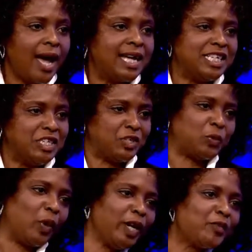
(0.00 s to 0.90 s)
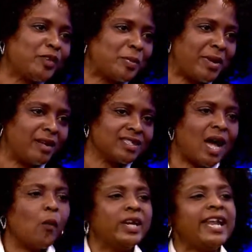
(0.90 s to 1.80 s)
I didn't just want it for the males.
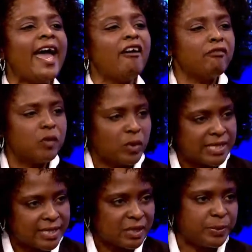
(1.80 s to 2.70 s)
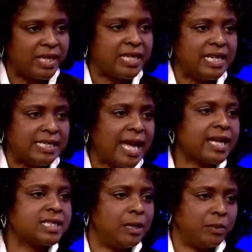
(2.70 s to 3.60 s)
I wanted everyone to speak the
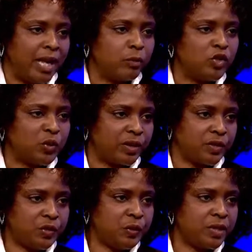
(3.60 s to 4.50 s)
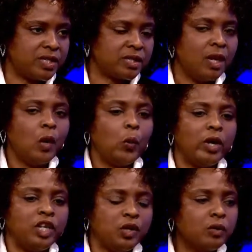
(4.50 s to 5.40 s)
exact same language with our students.
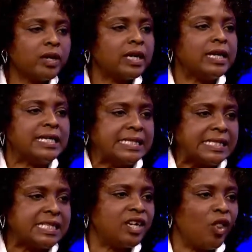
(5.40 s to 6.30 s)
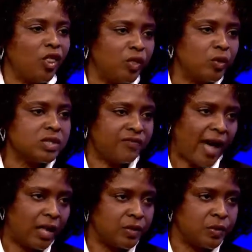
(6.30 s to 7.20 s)
When you can instill those
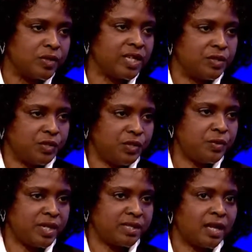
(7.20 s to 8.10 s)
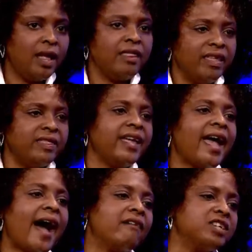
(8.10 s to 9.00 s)
values in students, then they
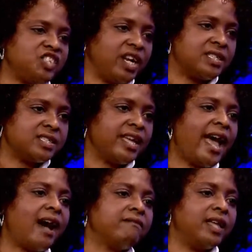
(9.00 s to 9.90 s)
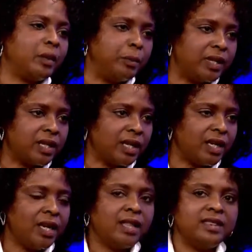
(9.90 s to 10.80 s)
have a chance. They have that
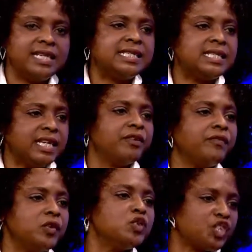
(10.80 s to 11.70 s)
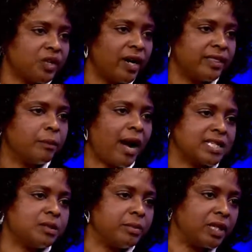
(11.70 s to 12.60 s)
ability. They see a future and the
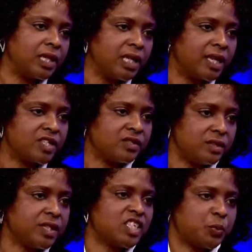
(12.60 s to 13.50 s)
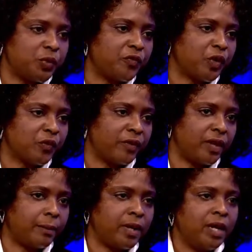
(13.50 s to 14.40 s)
possibility that's put forth for
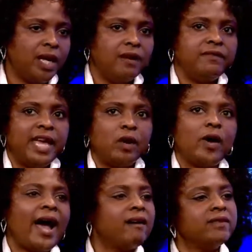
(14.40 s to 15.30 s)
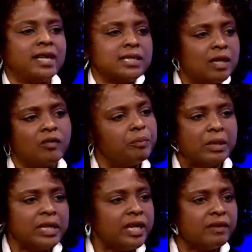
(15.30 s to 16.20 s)
them. If they don't have that
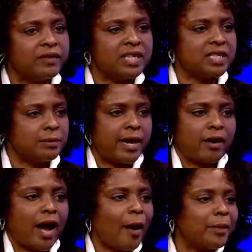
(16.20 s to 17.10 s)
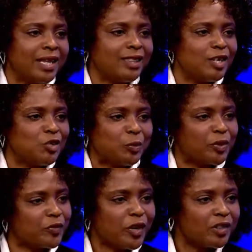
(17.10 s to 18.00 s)
self-belief, it doesn't matter how many things you
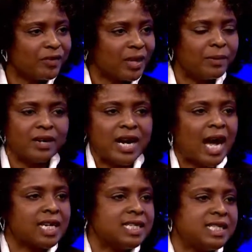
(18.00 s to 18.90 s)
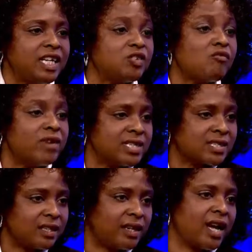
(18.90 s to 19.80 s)
put forth for them, they're not going to take the
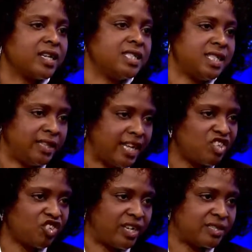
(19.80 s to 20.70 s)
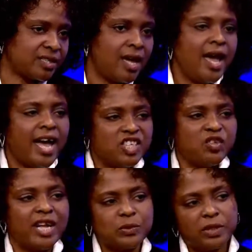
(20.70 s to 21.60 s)
risk. They're not going to take that chance. And
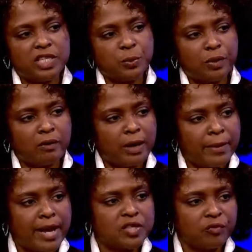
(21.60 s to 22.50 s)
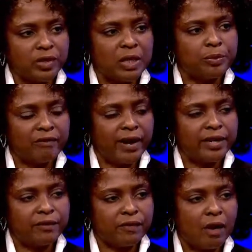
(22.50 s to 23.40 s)
so that's what this program has really
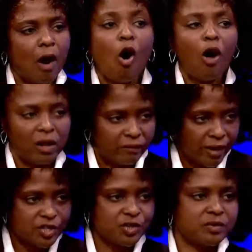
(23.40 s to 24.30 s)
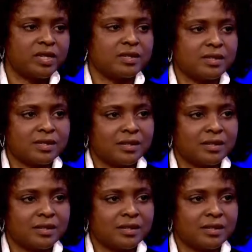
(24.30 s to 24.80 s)
provided for all of our students.